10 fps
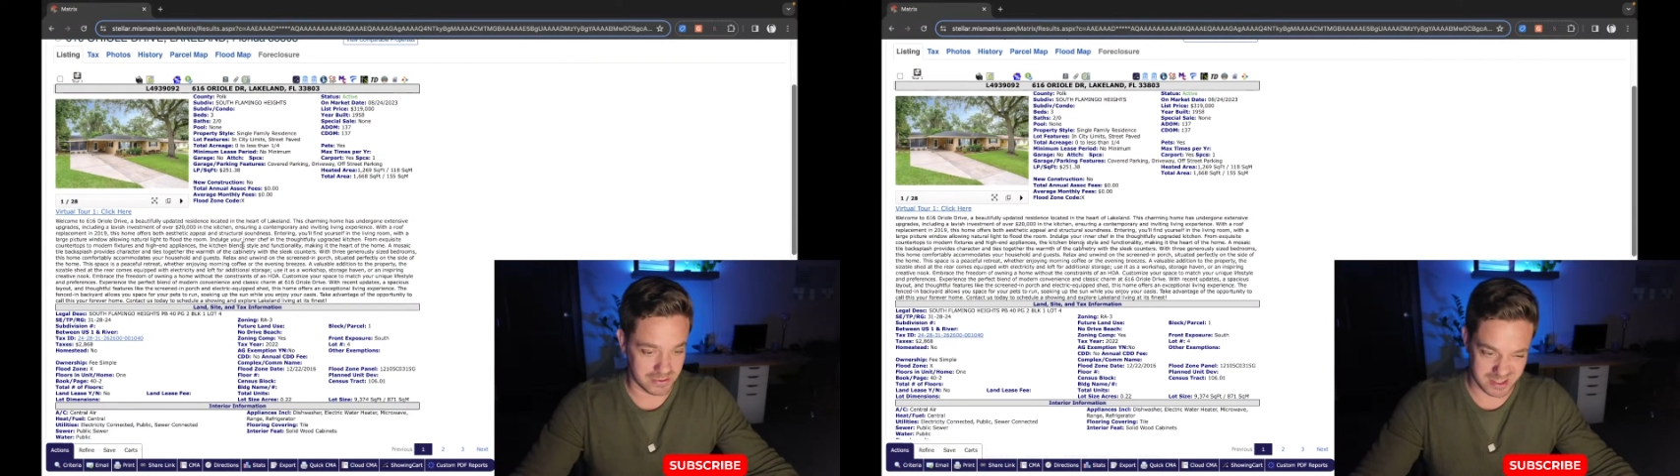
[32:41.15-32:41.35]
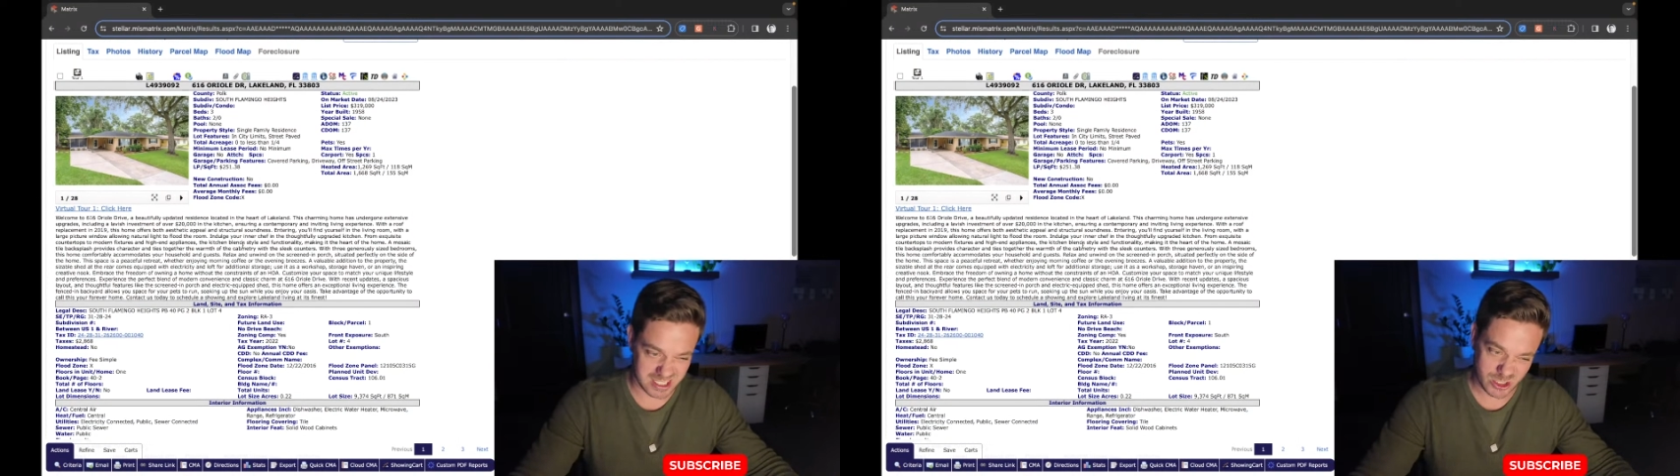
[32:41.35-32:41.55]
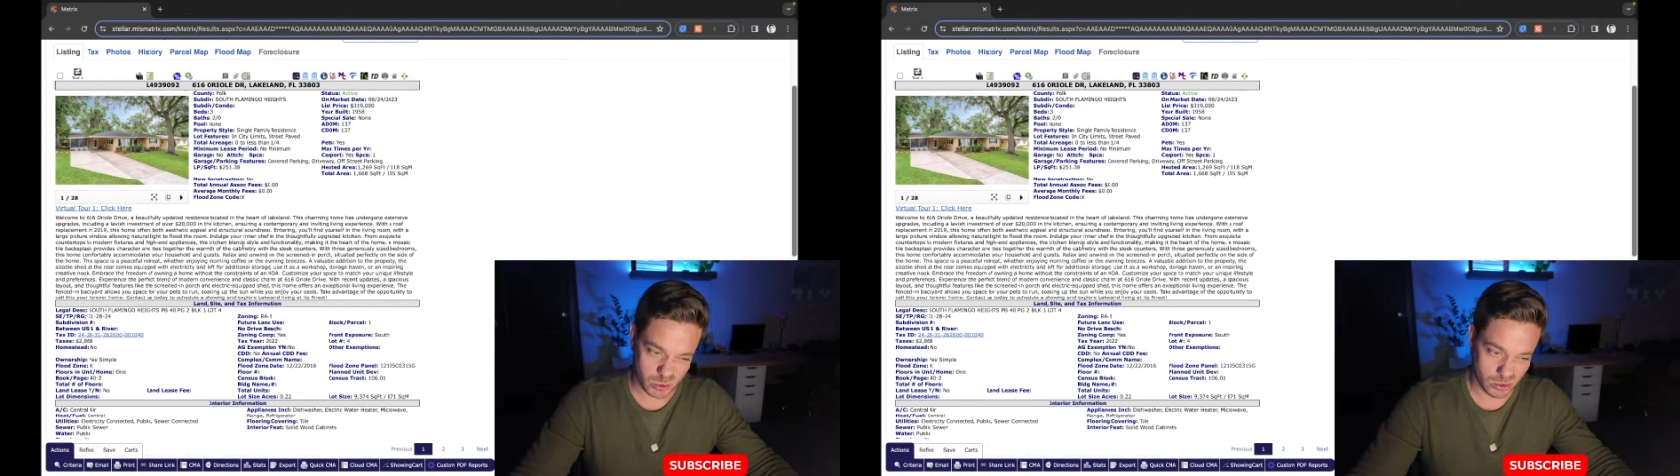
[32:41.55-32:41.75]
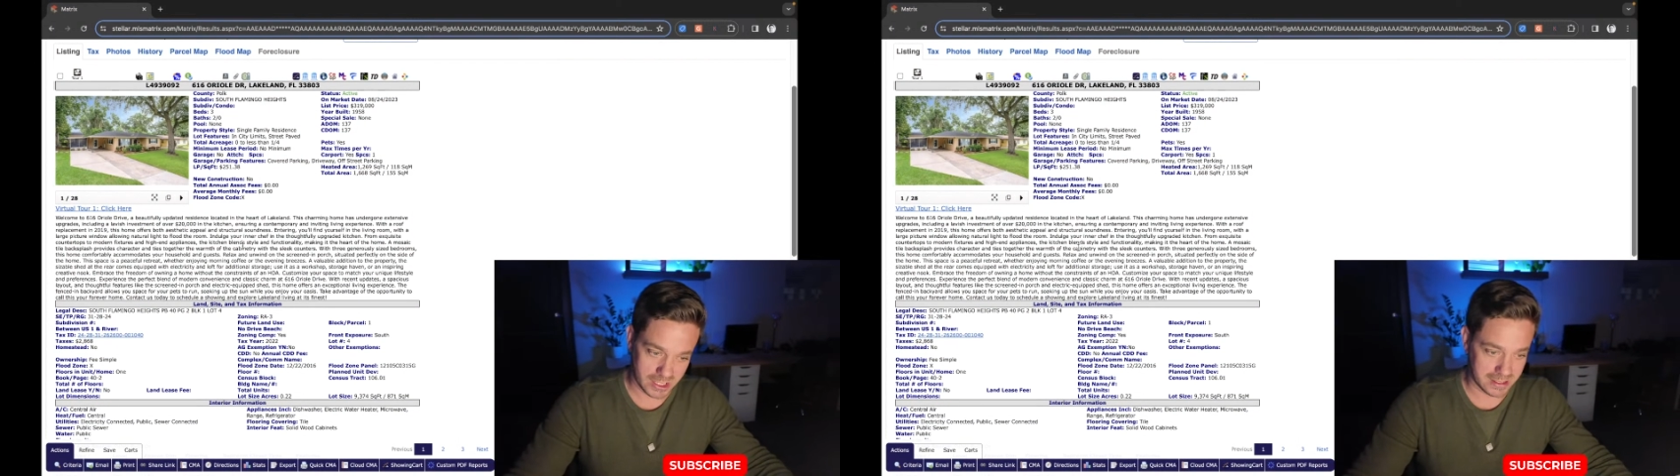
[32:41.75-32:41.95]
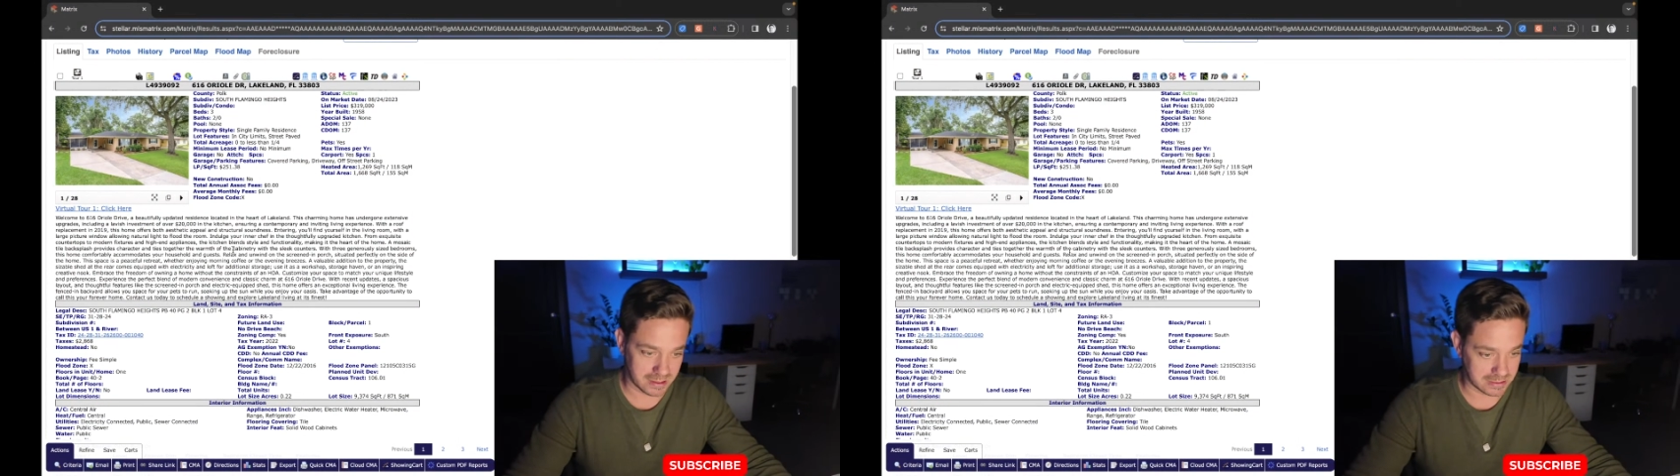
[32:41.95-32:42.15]
central
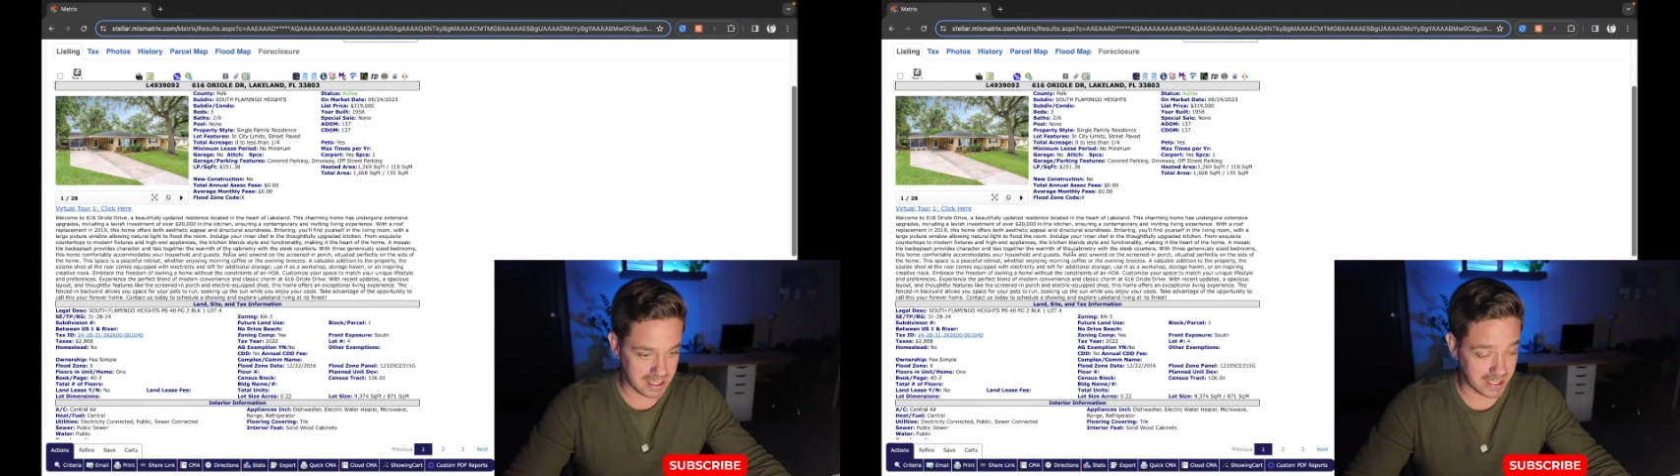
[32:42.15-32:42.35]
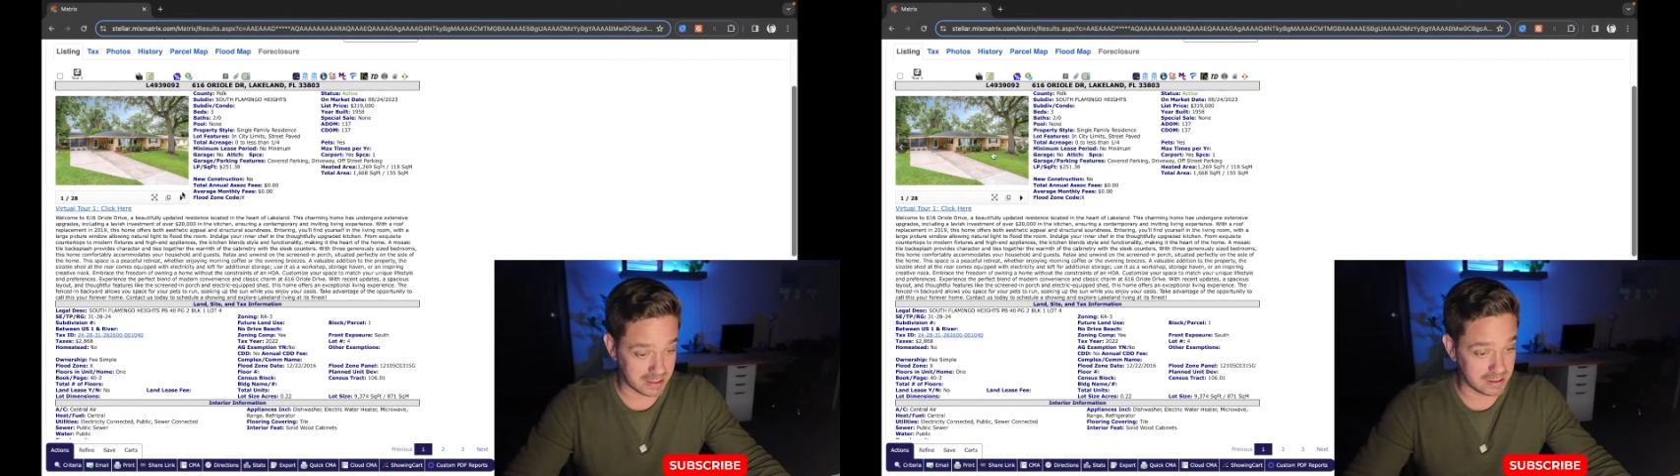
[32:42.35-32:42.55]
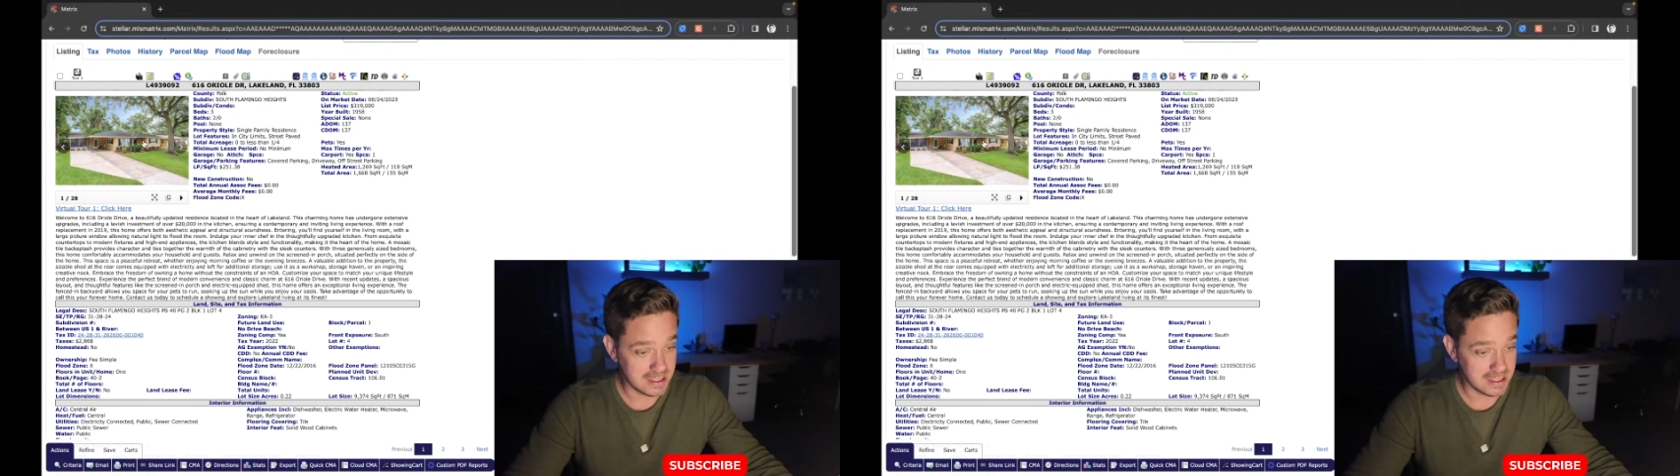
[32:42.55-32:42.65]
Lakeland kind of.